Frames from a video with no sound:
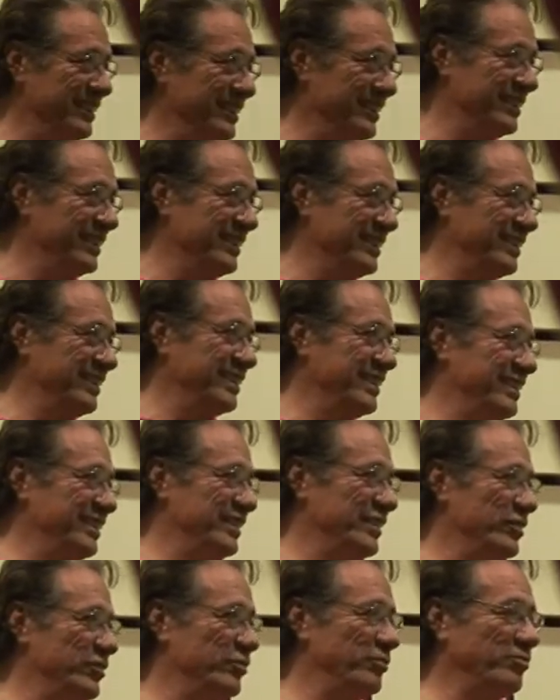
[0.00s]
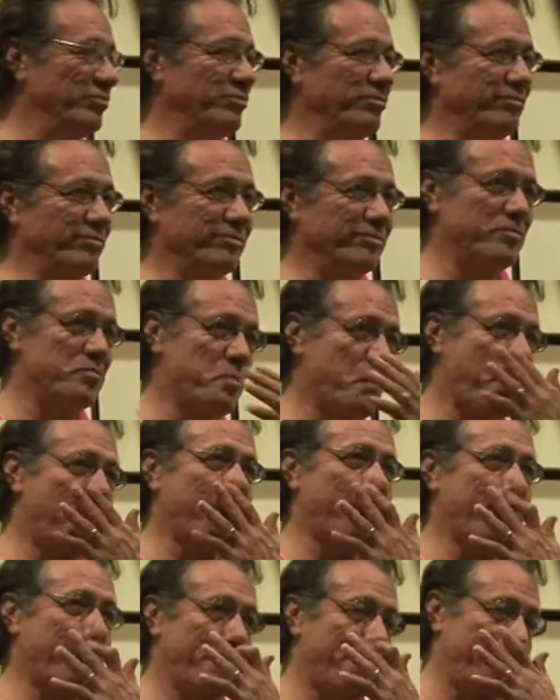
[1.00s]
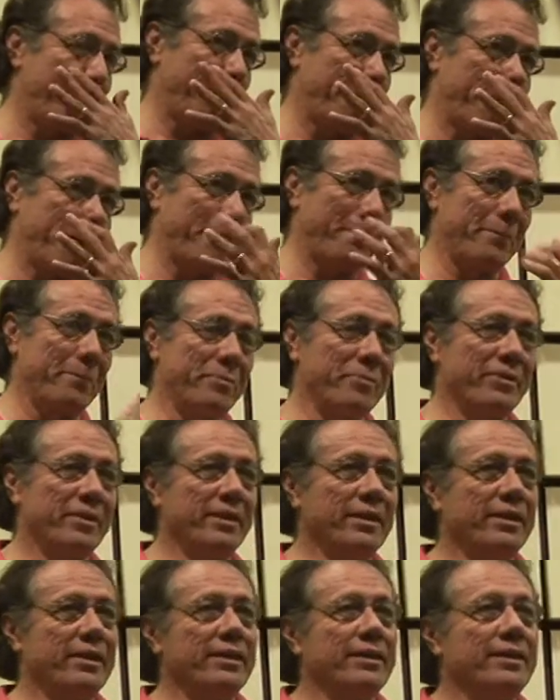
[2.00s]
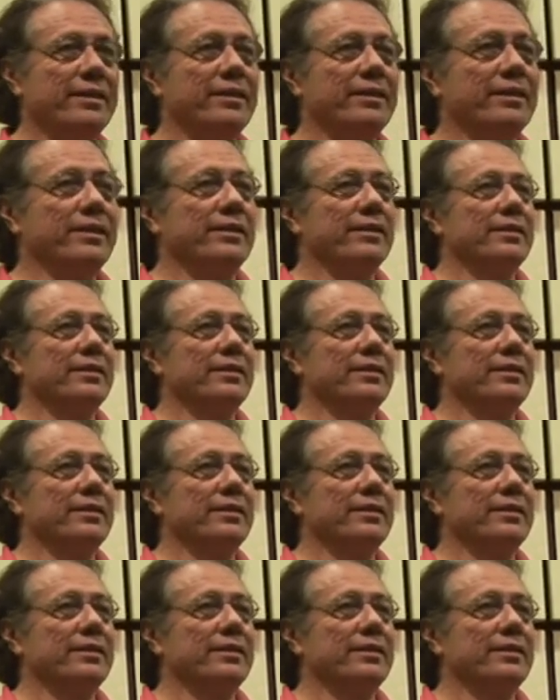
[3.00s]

checklist and and um, yeah, it's a